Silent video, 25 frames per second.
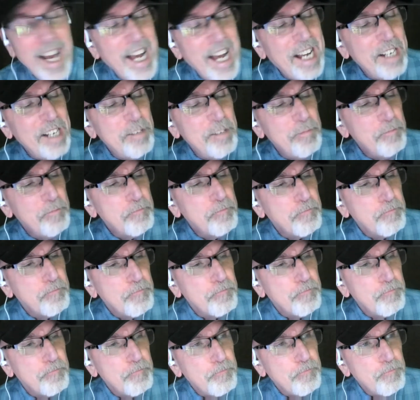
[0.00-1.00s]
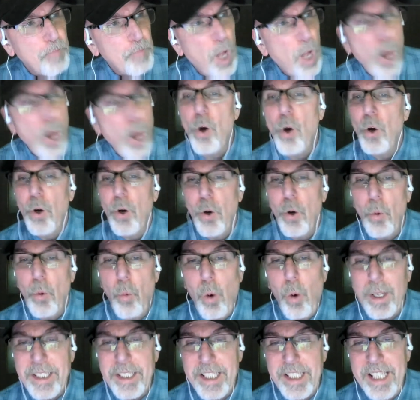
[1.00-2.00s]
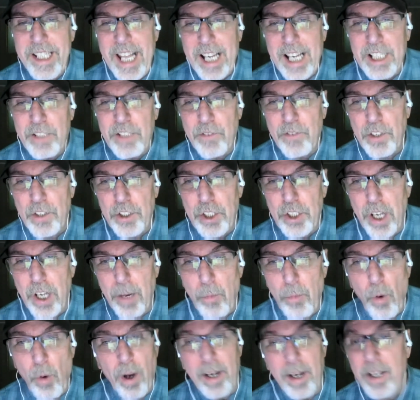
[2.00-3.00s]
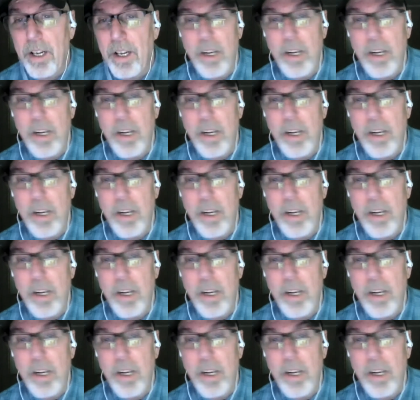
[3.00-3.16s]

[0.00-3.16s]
Um, what's next for someone?